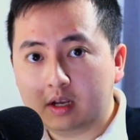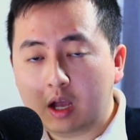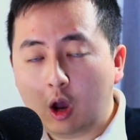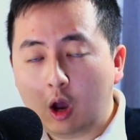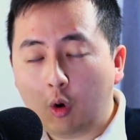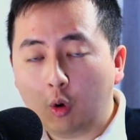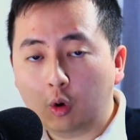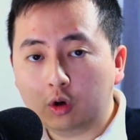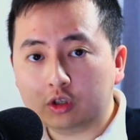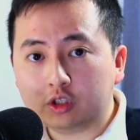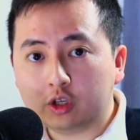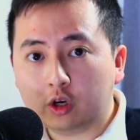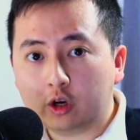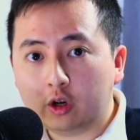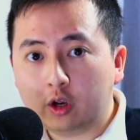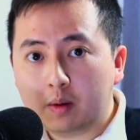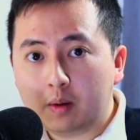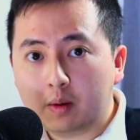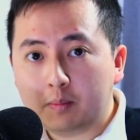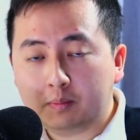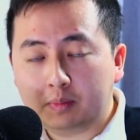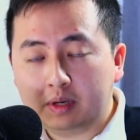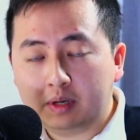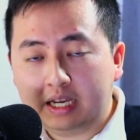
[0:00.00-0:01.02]
Also,
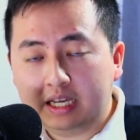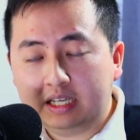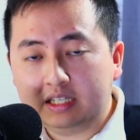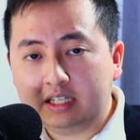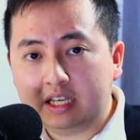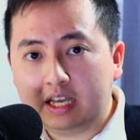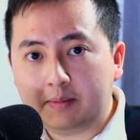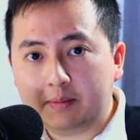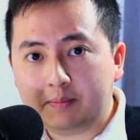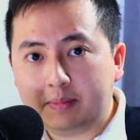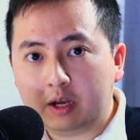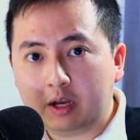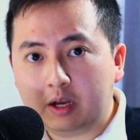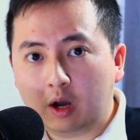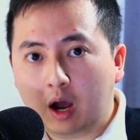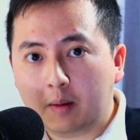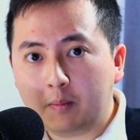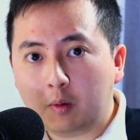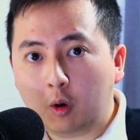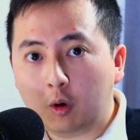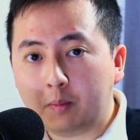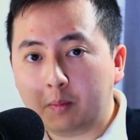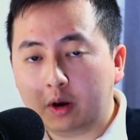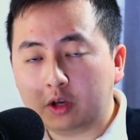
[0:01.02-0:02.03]
please hit me up
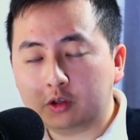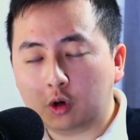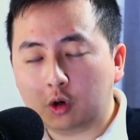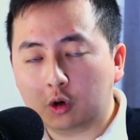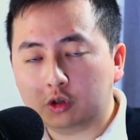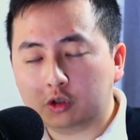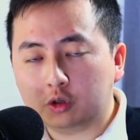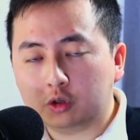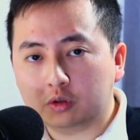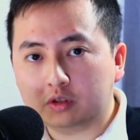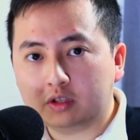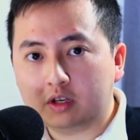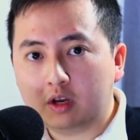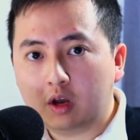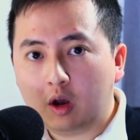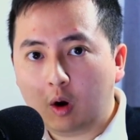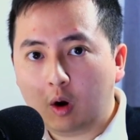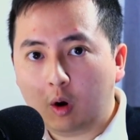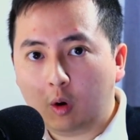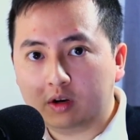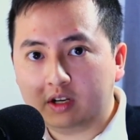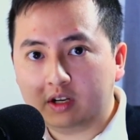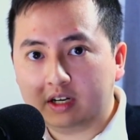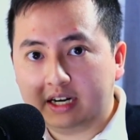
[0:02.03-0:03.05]
on my socials
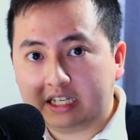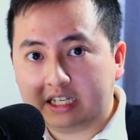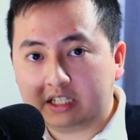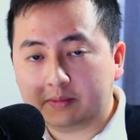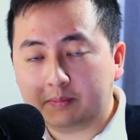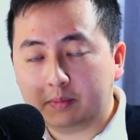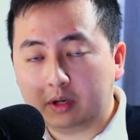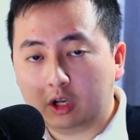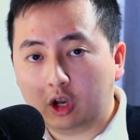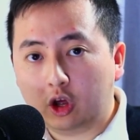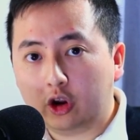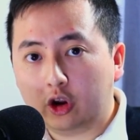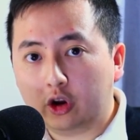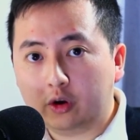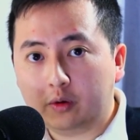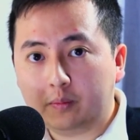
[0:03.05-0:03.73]
on the links below.